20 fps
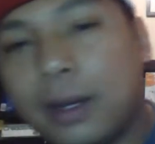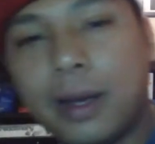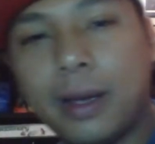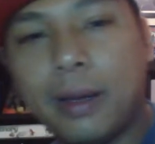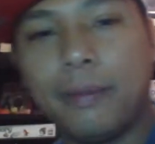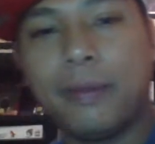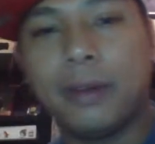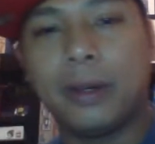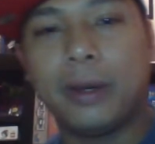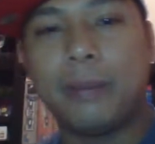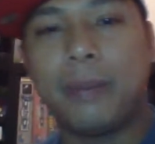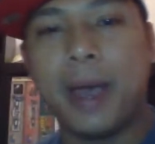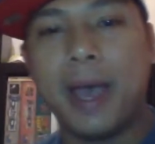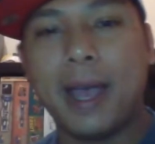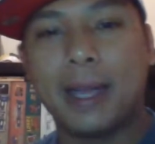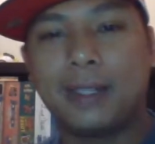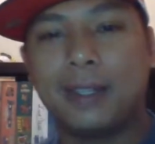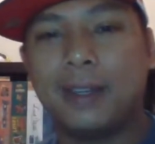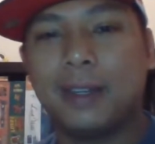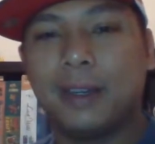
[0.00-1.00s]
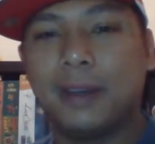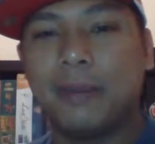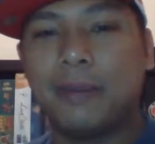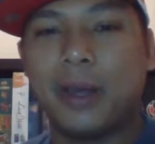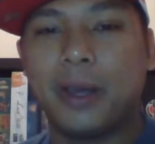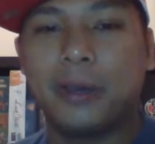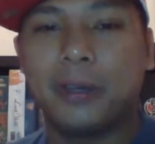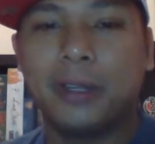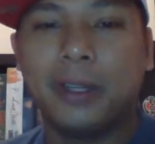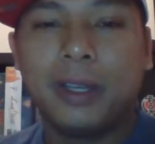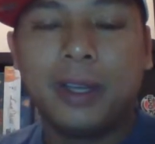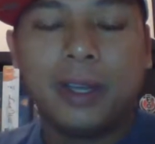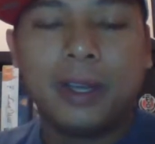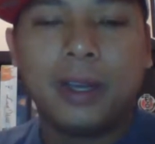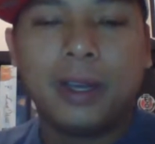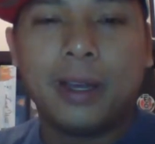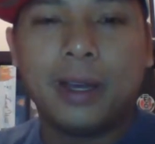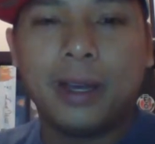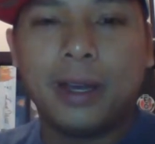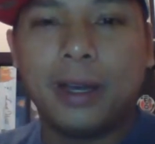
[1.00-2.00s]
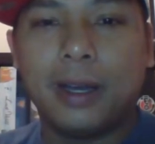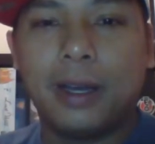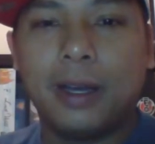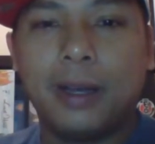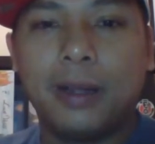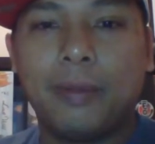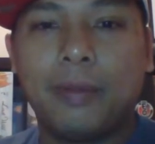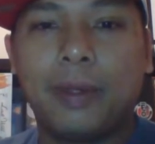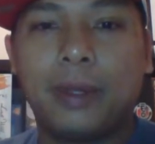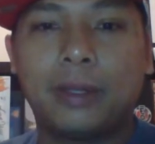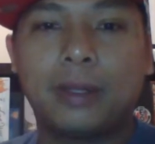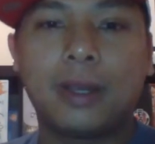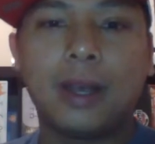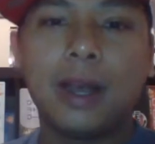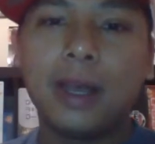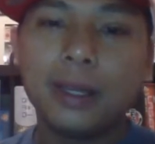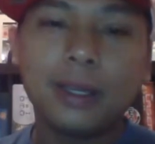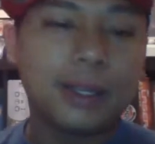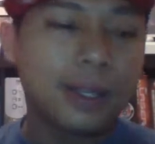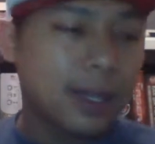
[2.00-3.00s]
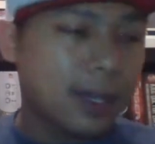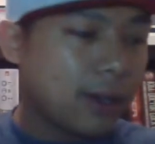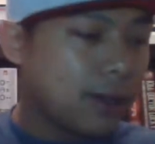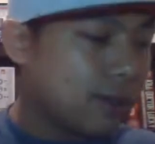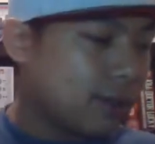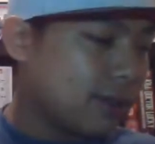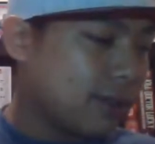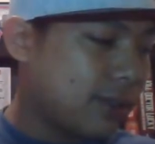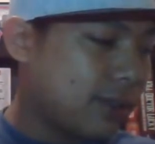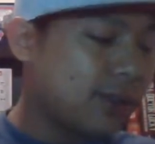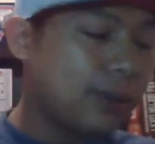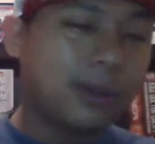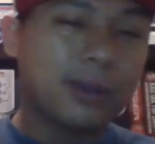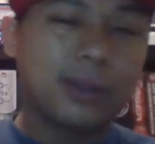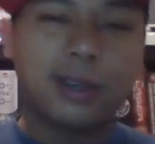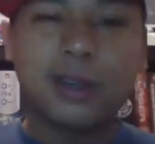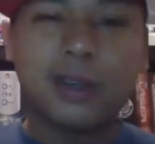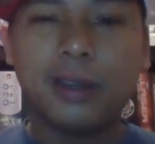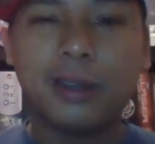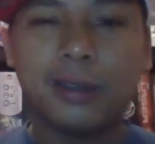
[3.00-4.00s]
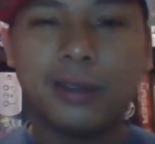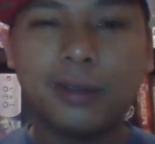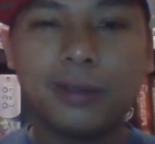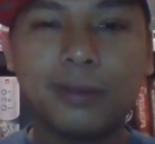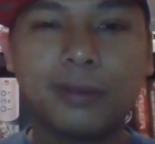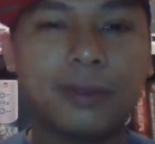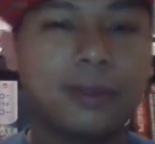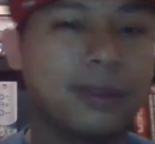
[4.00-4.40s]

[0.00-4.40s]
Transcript: I'm very passionate about. That kind of count, sort of, kind of.